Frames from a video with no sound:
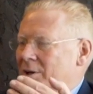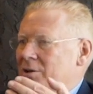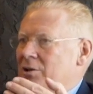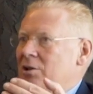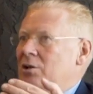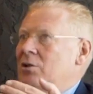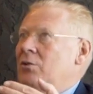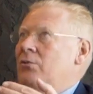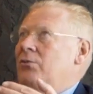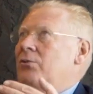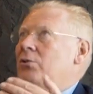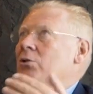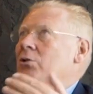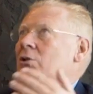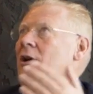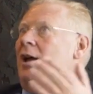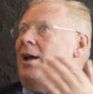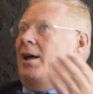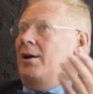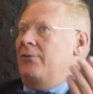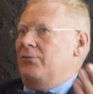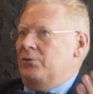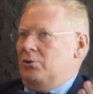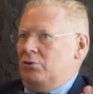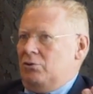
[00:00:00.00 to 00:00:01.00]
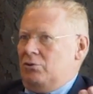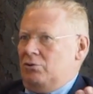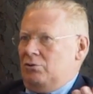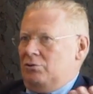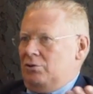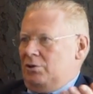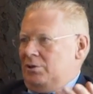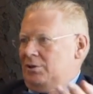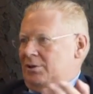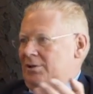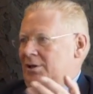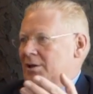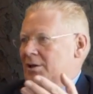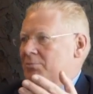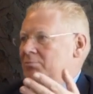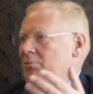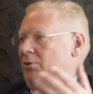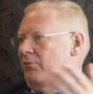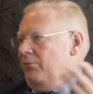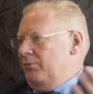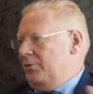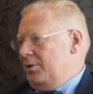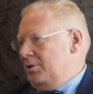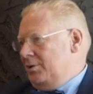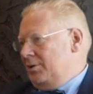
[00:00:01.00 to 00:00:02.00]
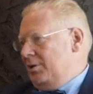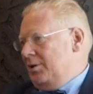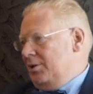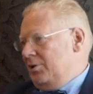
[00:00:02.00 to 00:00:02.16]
And, but if you have to go to the sun with this